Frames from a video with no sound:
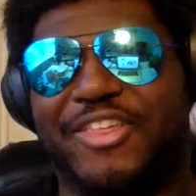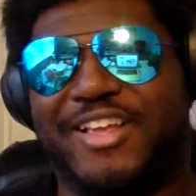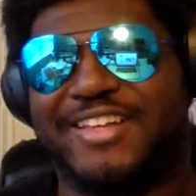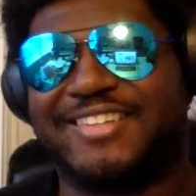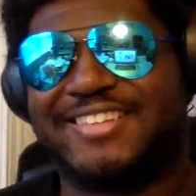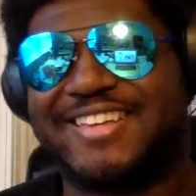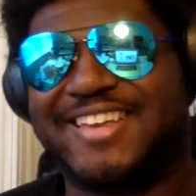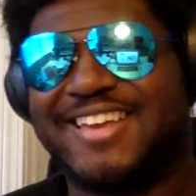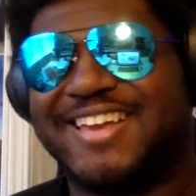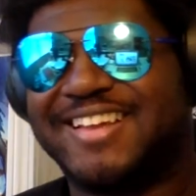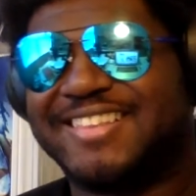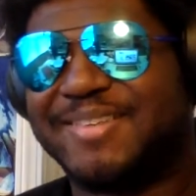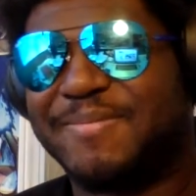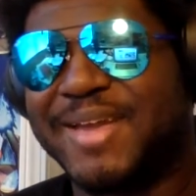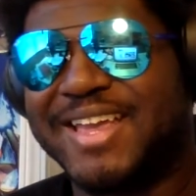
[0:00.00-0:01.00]
this.
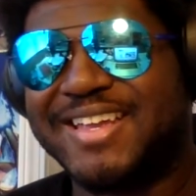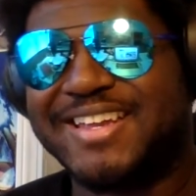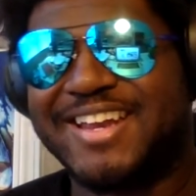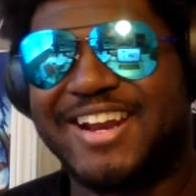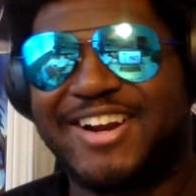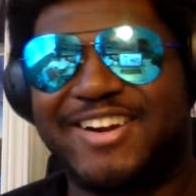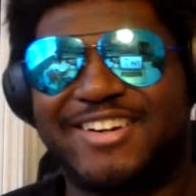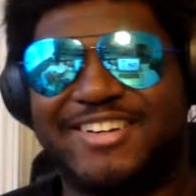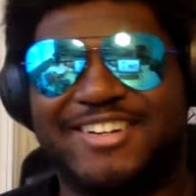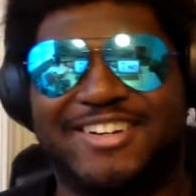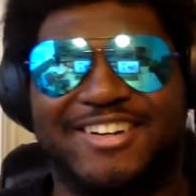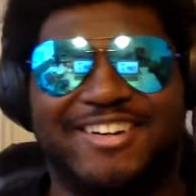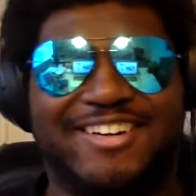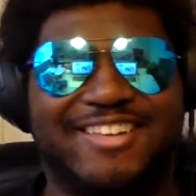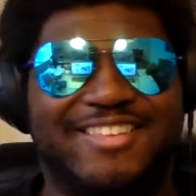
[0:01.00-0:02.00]
The main
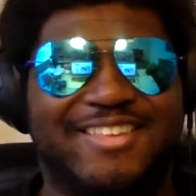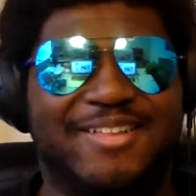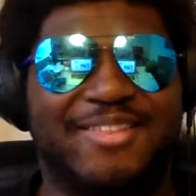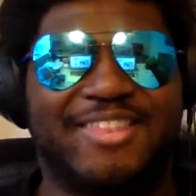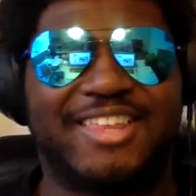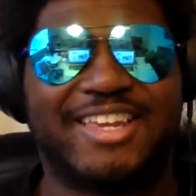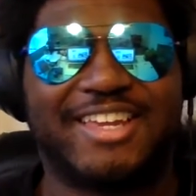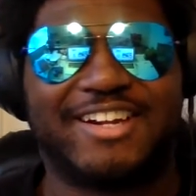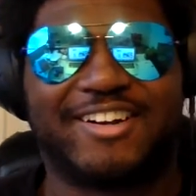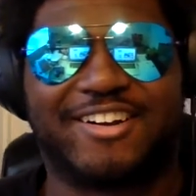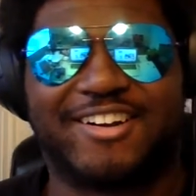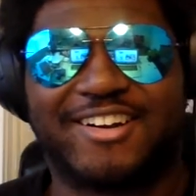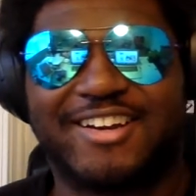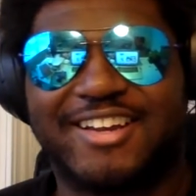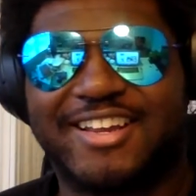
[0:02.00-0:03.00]
character, the
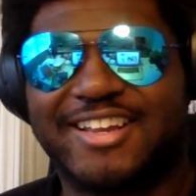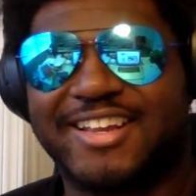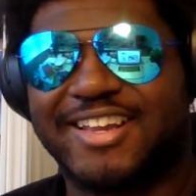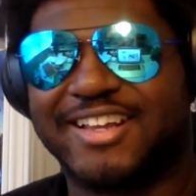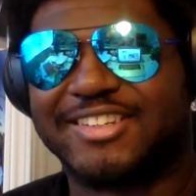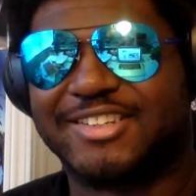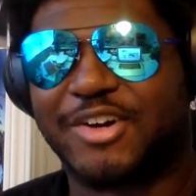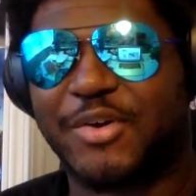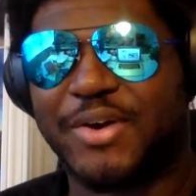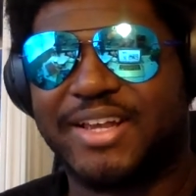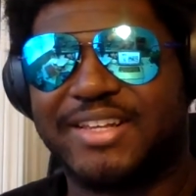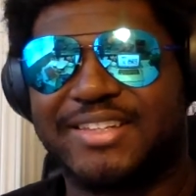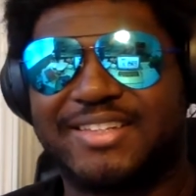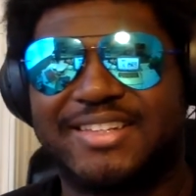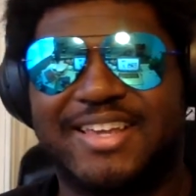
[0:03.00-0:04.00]
leader, is
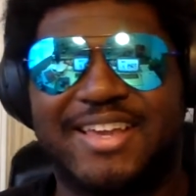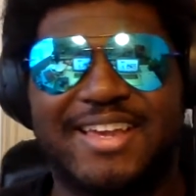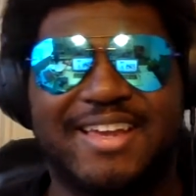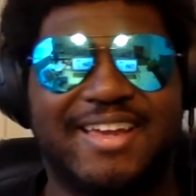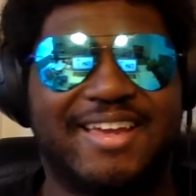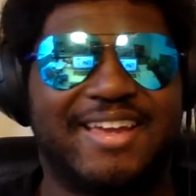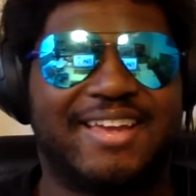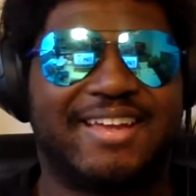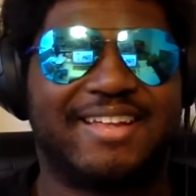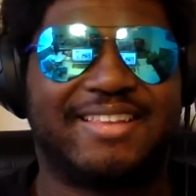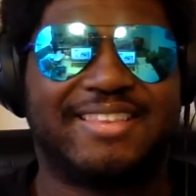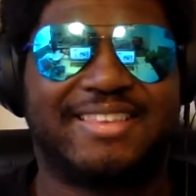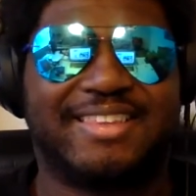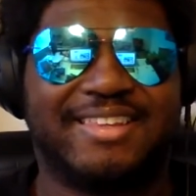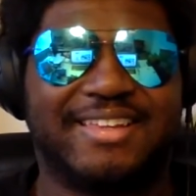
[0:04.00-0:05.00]
always
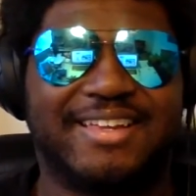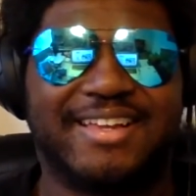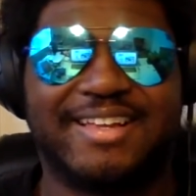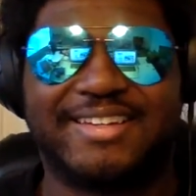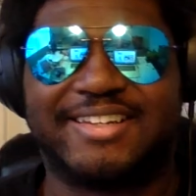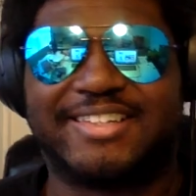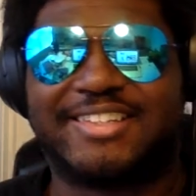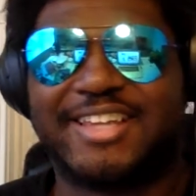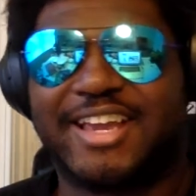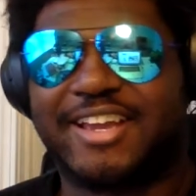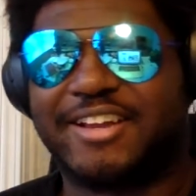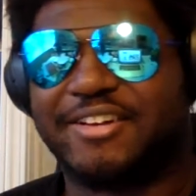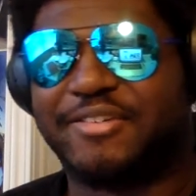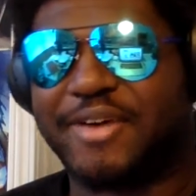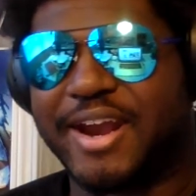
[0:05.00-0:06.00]
in the
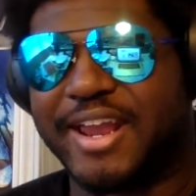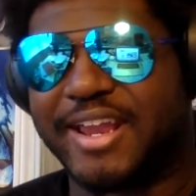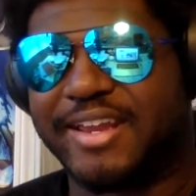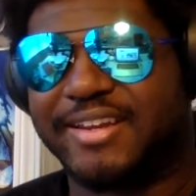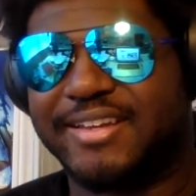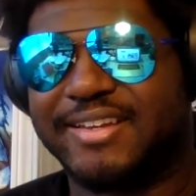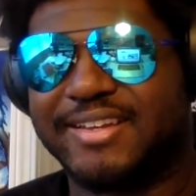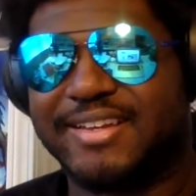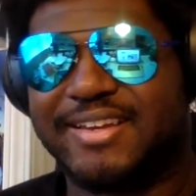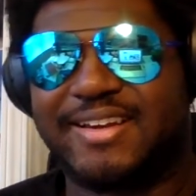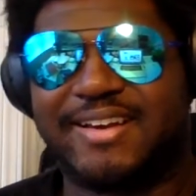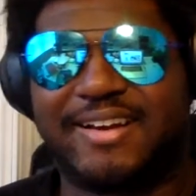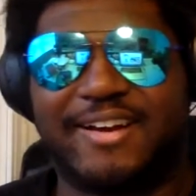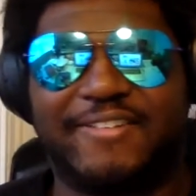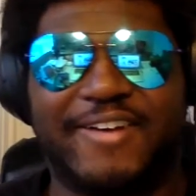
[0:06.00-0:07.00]
second grade
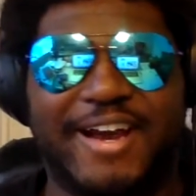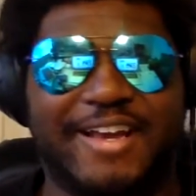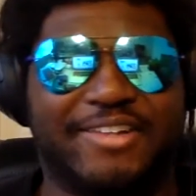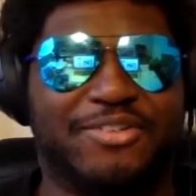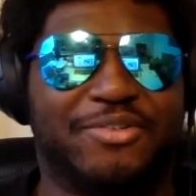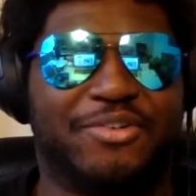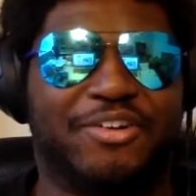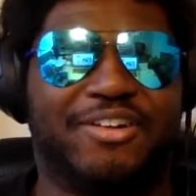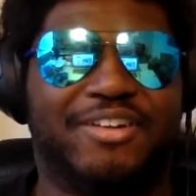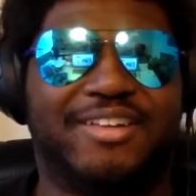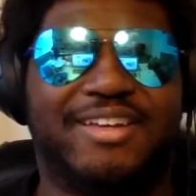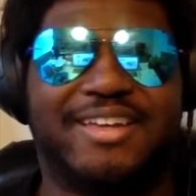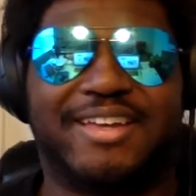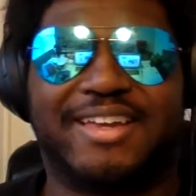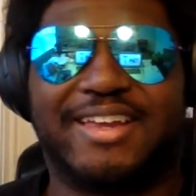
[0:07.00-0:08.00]
of high school,
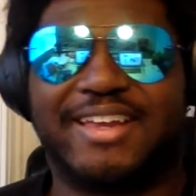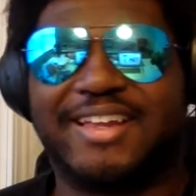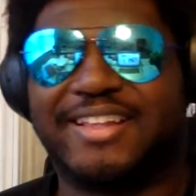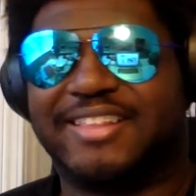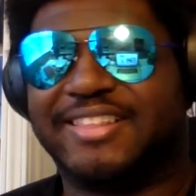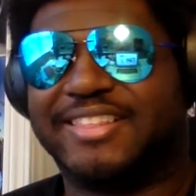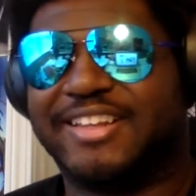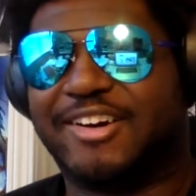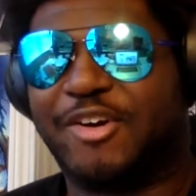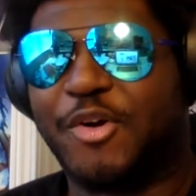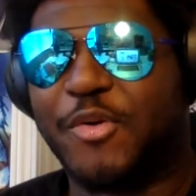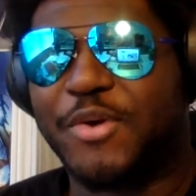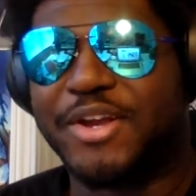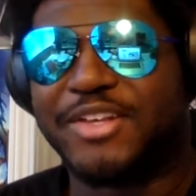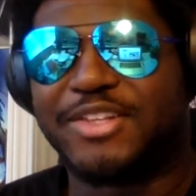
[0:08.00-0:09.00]
and they're
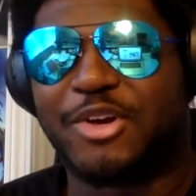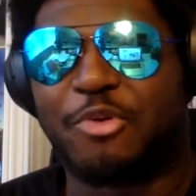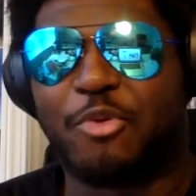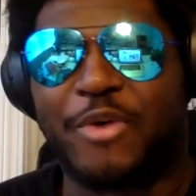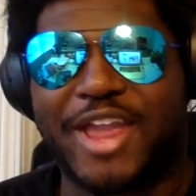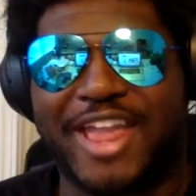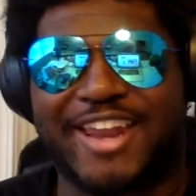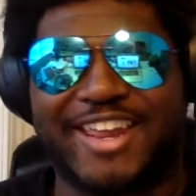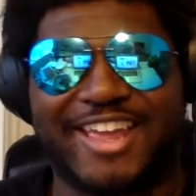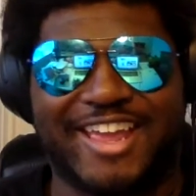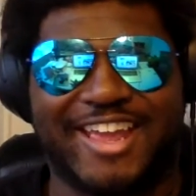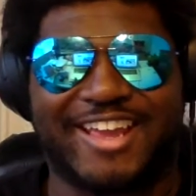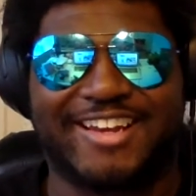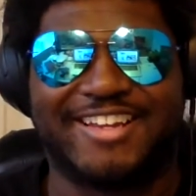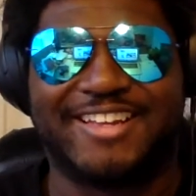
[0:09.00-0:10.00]
always a
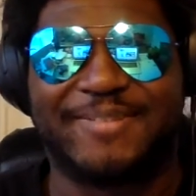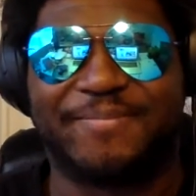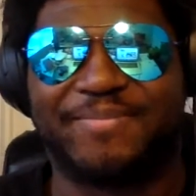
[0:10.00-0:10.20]
redhead.